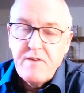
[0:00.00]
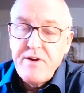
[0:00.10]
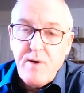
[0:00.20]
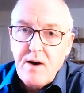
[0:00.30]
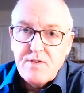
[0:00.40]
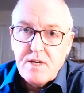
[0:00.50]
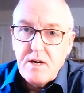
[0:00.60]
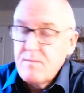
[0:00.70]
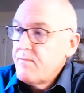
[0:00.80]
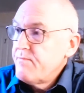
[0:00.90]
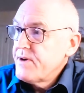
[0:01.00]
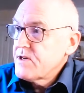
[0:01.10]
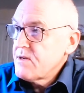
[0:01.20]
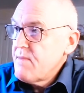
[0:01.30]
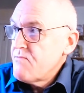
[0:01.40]
a few hours ago,
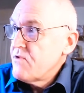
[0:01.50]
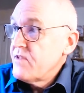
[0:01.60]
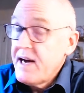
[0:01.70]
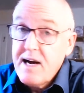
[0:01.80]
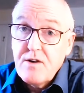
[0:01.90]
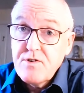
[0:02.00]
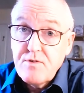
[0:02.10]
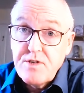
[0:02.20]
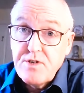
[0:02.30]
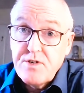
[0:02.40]
because a member of their household